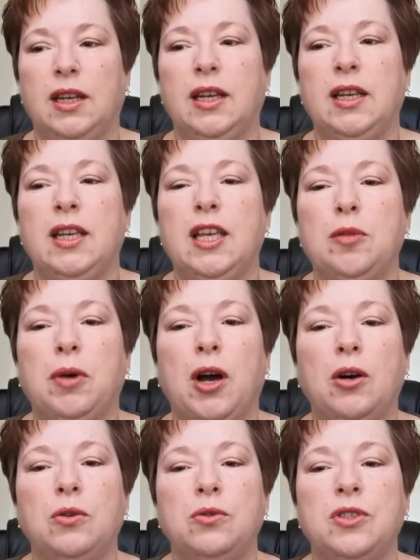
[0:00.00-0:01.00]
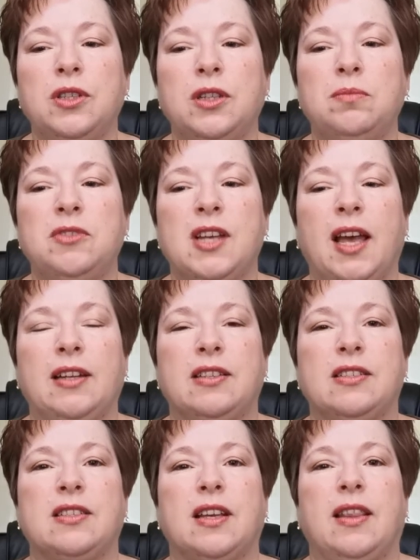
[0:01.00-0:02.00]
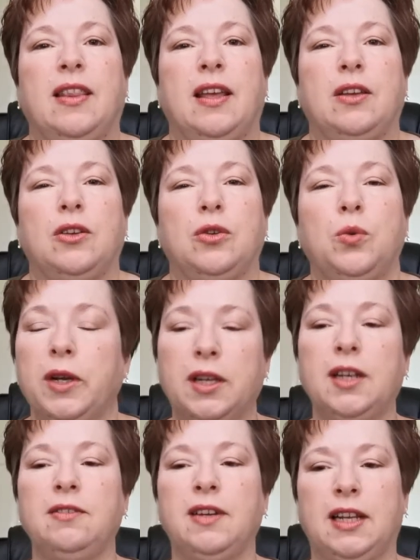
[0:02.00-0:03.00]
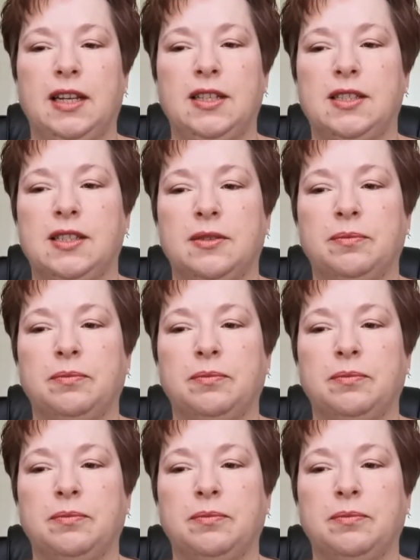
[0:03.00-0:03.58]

Keep holding them tense and then quickly release.